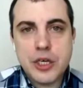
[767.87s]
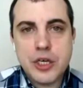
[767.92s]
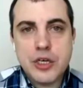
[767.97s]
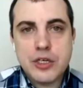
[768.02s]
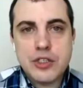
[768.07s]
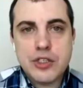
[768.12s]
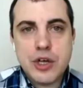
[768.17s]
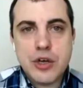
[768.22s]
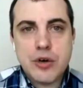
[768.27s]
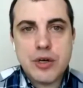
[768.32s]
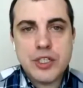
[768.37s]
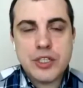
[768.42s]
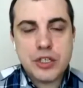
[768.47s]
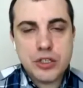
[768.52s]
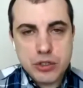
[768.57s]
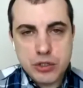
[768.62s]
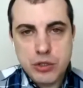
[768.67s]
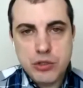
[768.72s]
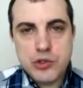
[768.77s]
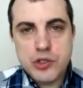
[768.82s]
So it's a
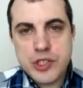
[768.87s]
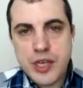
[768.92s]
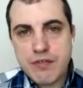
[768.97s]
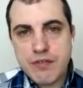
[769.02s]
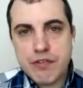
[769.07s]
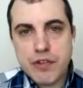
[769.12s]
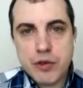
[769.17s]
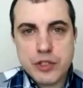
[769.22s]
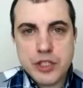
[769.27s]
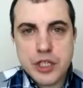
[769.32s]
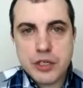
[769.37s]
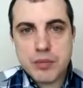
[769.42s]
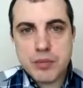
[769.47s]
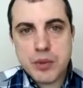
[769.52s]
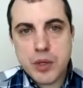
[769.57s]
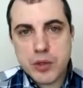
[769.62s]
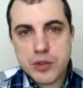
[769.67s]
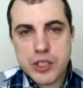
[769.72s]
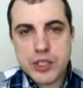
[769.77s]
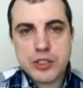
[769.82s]
two-step voting
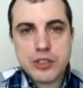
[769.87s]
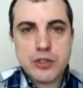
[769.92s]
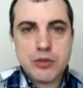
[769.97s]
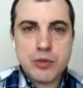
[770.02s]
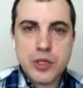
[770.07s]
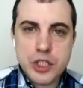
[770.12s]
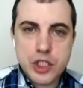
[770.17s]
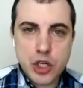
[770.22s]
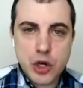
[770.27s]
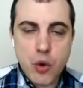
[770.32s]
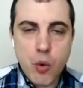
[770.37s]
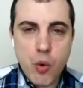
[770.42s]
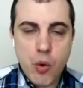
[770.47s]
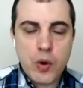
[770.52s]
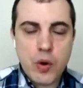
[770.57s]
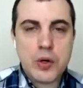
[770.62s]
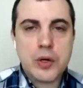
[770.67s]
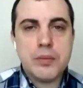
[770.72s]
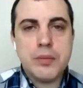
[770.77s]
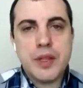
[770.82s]
process. You reach a
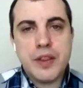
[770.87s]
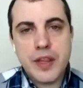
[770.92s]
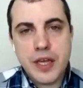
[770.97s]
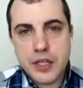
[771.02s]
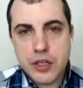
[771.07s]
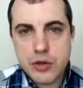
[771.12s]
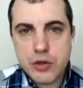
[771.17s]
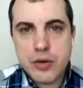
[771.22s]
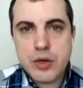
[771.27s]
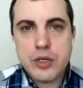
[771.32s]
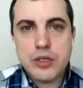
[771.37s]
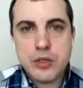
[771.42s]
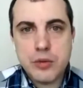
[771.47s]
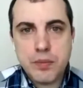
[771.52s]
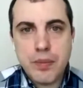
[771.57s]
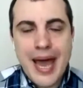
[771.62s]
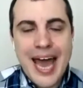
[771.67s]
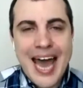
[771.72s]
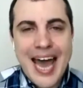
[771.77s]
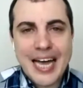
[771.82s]
quorum, and then you
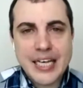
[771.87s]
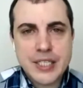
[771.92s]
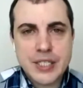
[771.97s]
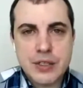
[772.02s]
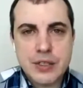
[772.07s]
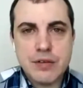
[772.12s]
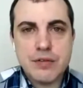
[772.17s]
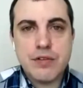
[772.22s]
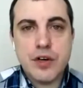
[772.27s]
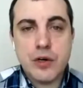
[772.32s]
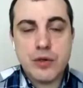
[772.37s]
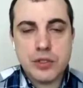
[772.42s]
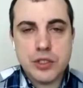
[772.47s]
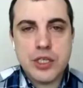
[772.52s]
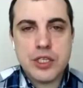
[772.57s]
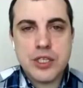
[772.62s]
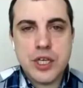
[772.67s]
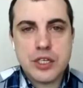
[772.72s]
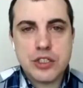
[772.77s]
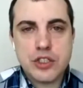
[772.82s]
pass the vote,
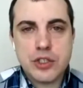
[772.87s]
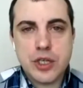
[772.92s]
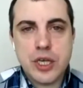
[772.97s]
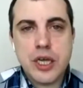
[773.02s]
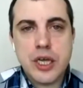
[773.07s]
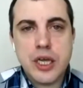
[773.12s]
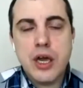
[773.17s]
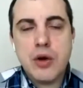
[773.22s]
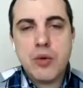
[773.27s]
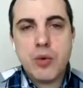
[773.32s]
essentially.